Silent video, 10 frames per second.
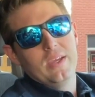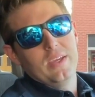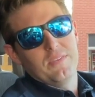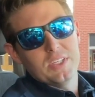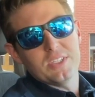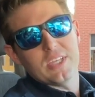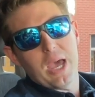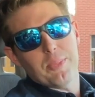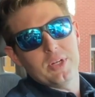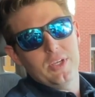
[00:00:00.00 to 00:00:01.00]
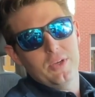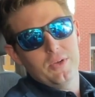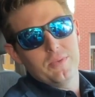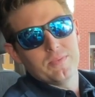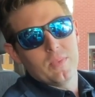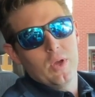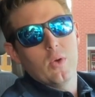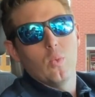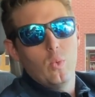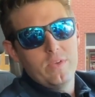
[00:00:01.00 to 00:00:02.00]
If this has happened to you,
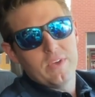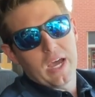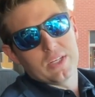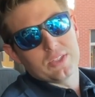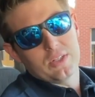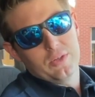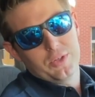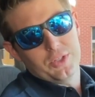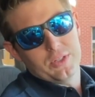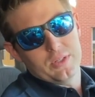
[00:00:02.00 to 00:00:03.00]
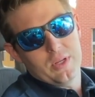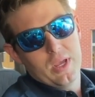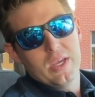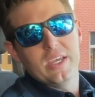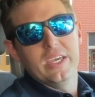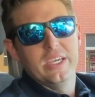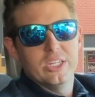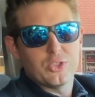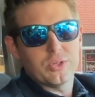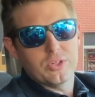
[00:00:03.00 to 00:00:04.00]
we've got a solution.
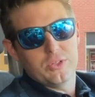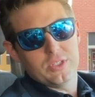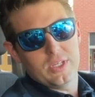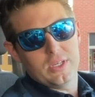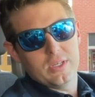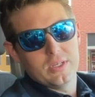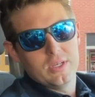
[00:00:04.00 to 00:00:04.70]
Introducing